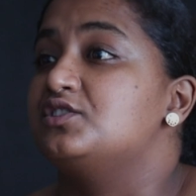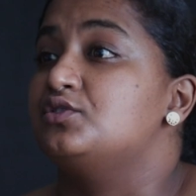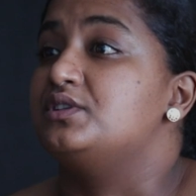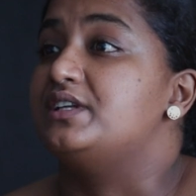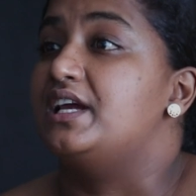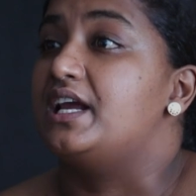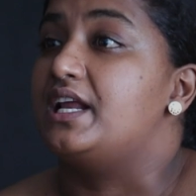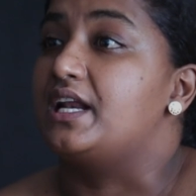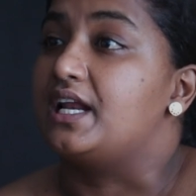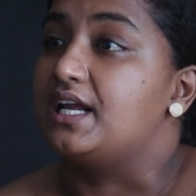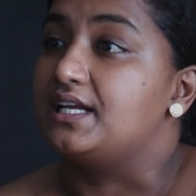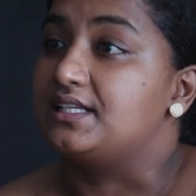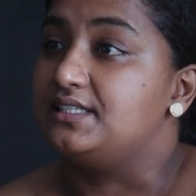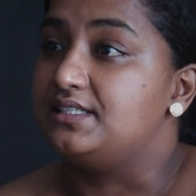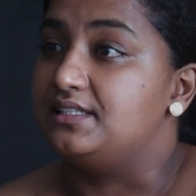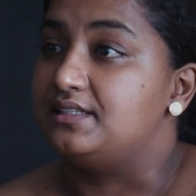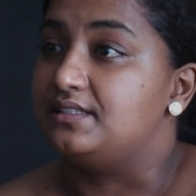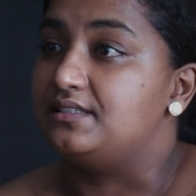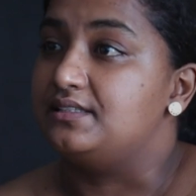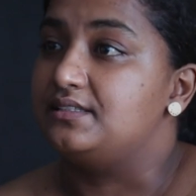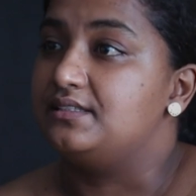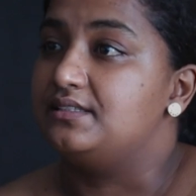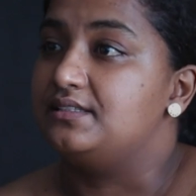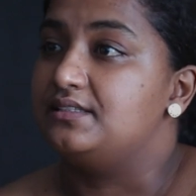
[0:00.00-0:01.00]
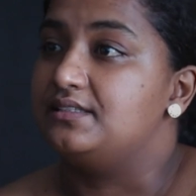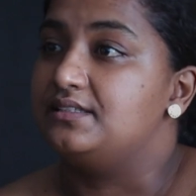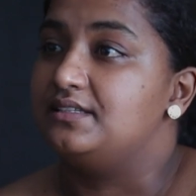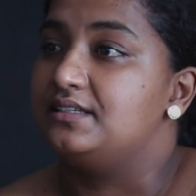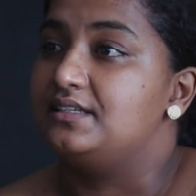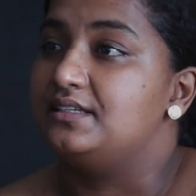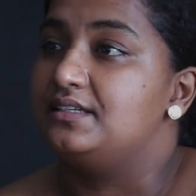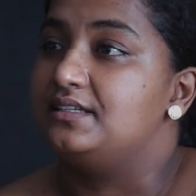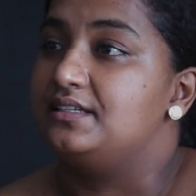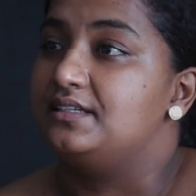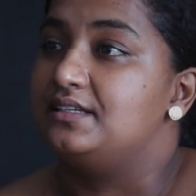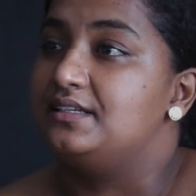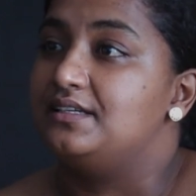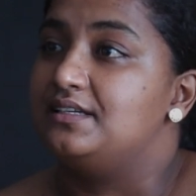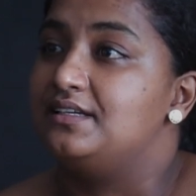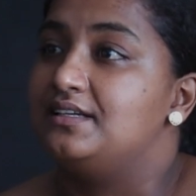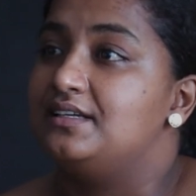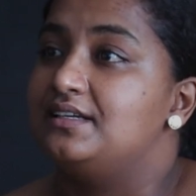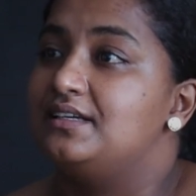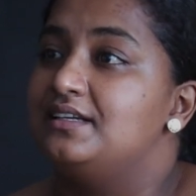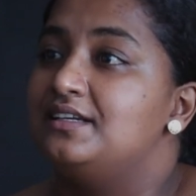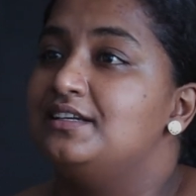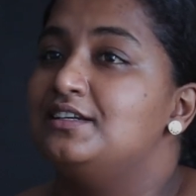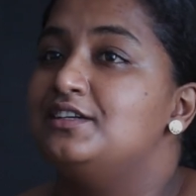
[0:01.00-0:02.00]
you direct it.
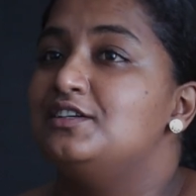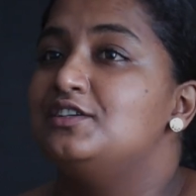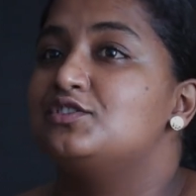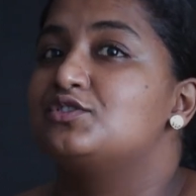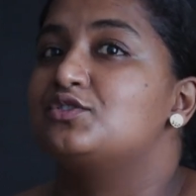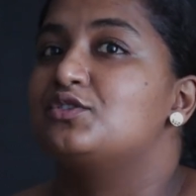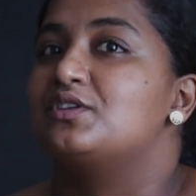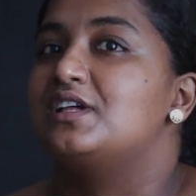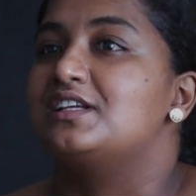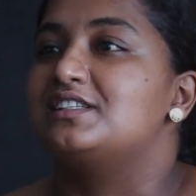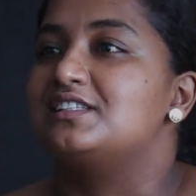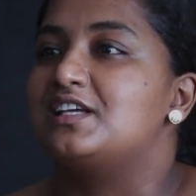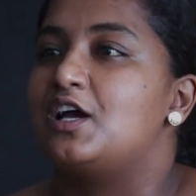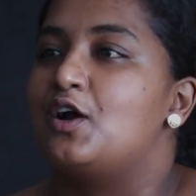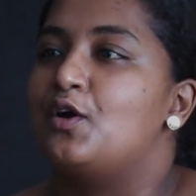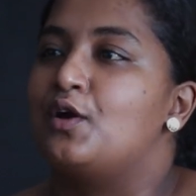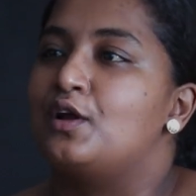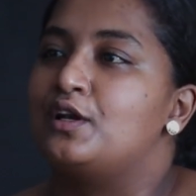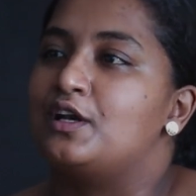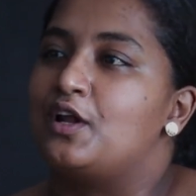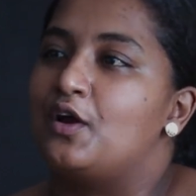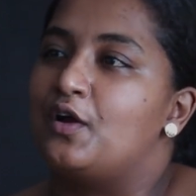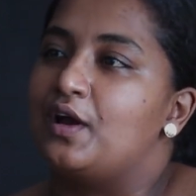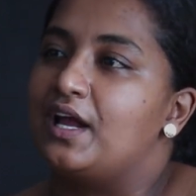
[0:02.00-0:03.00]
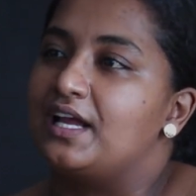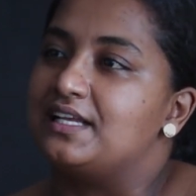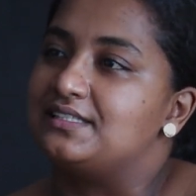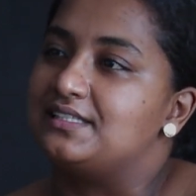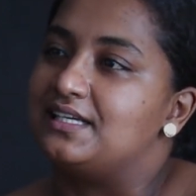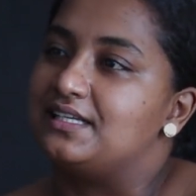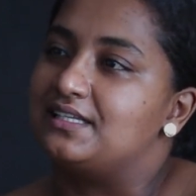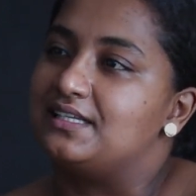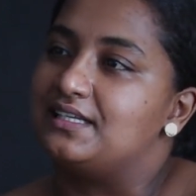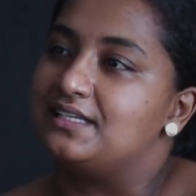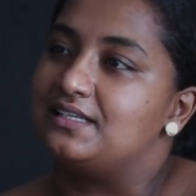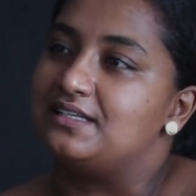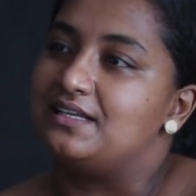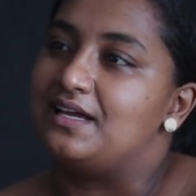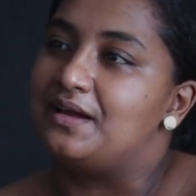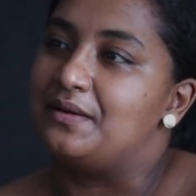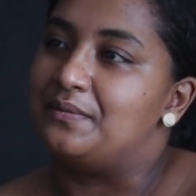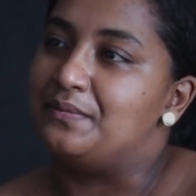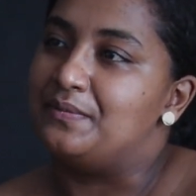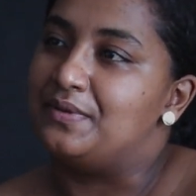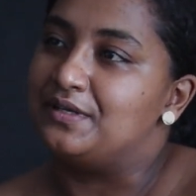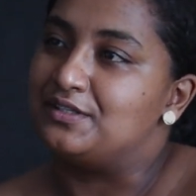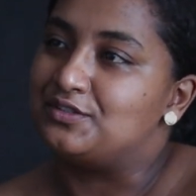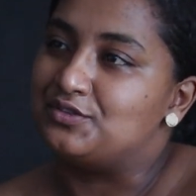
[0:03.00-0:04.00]
So that's how now I started a
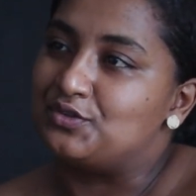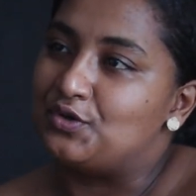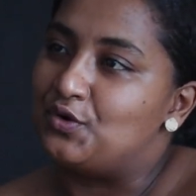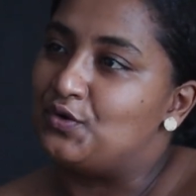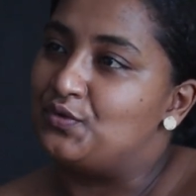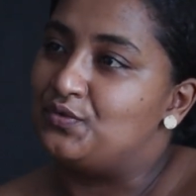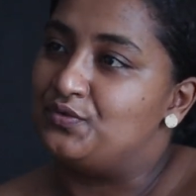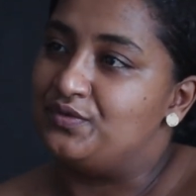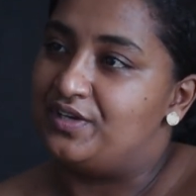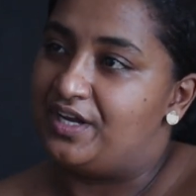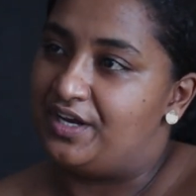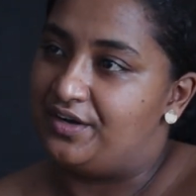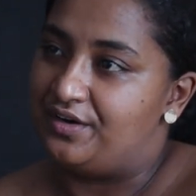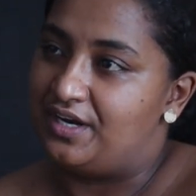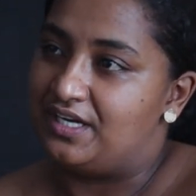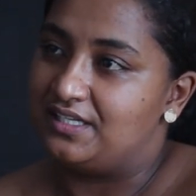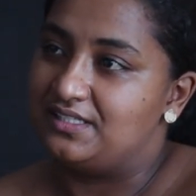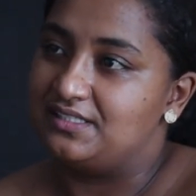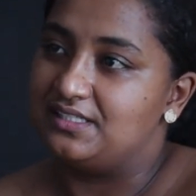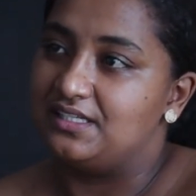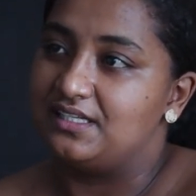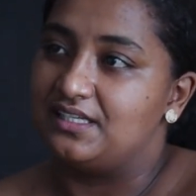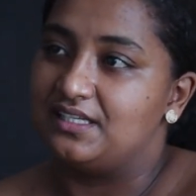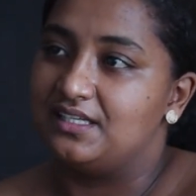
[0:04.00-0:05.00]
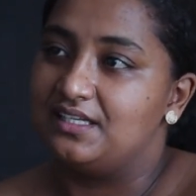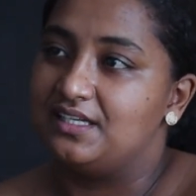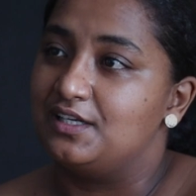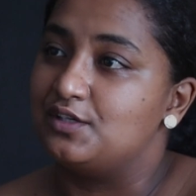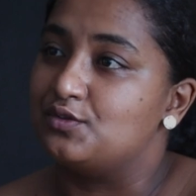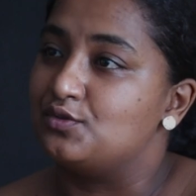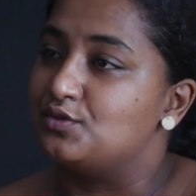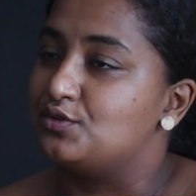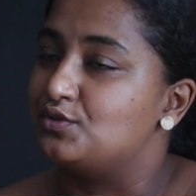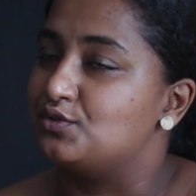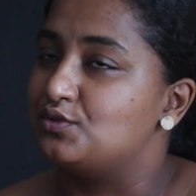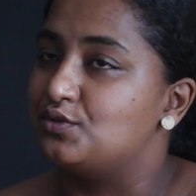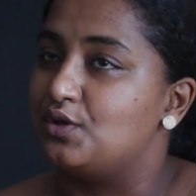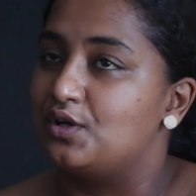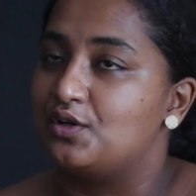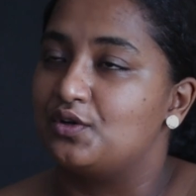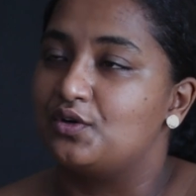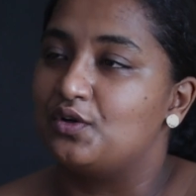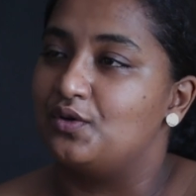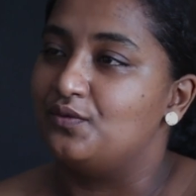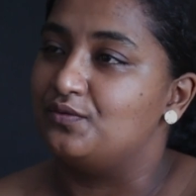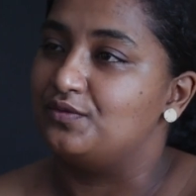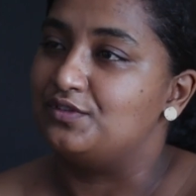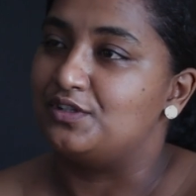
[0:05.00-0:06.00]
bit of directing. It was so
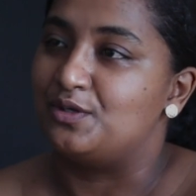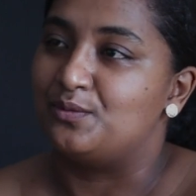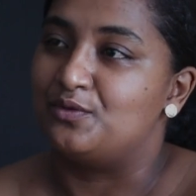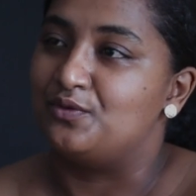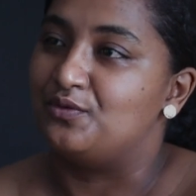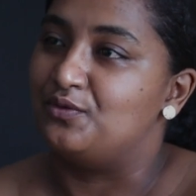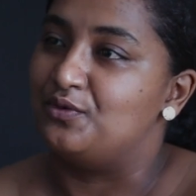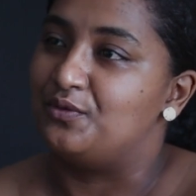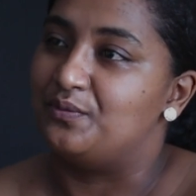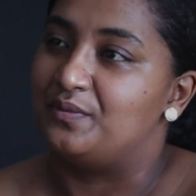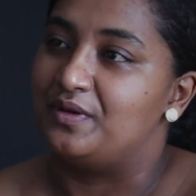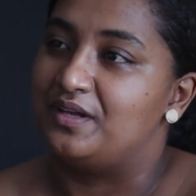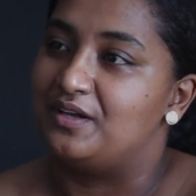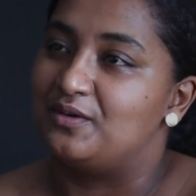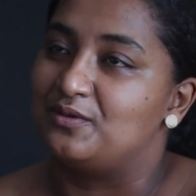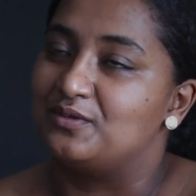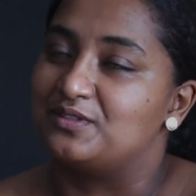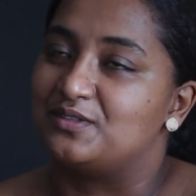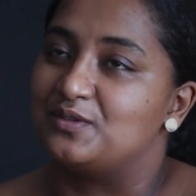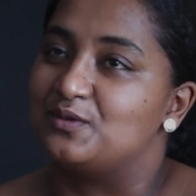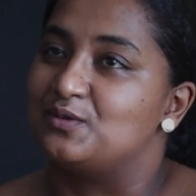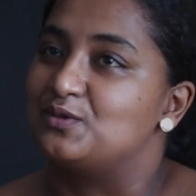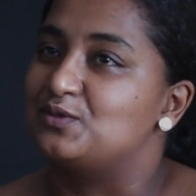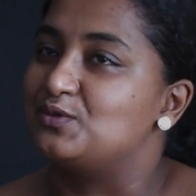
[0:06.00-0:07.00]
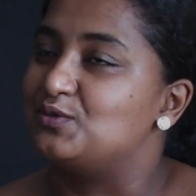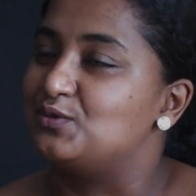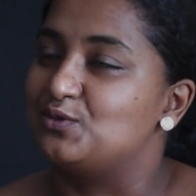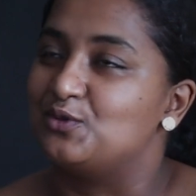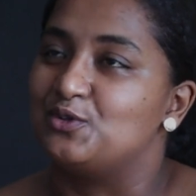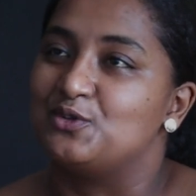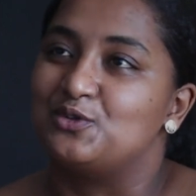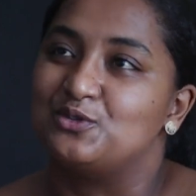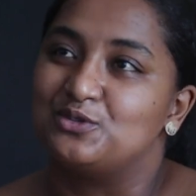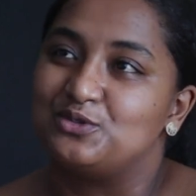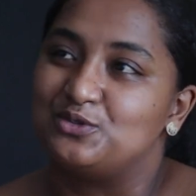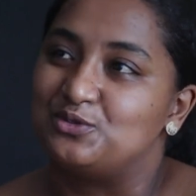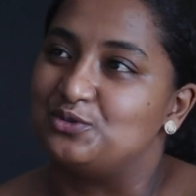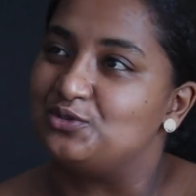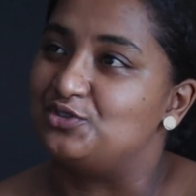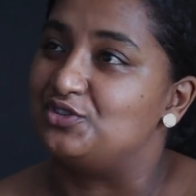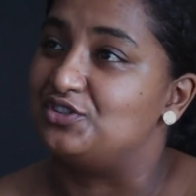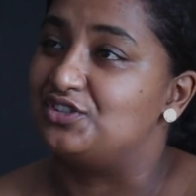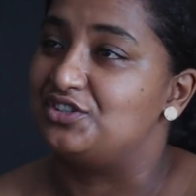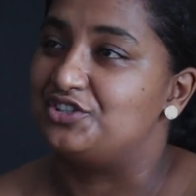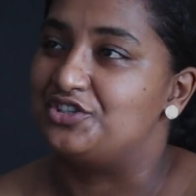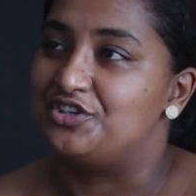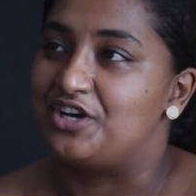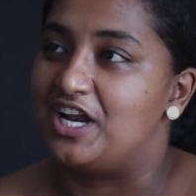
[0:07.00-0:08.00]
uncomfortable for me because I was so used to
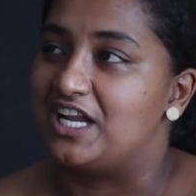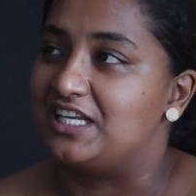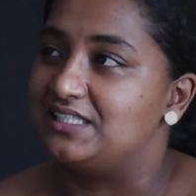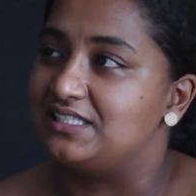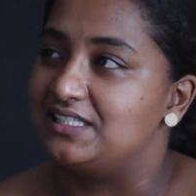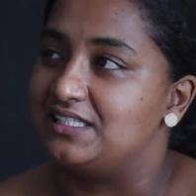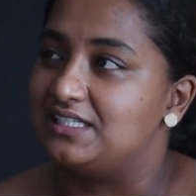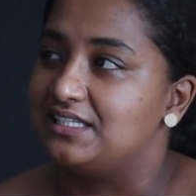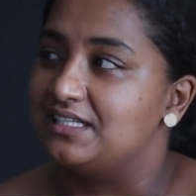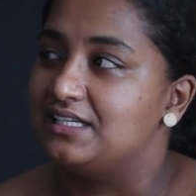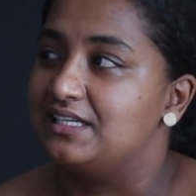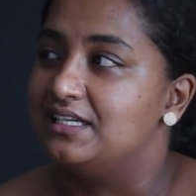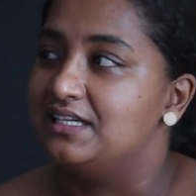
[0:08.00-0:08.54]
just writing.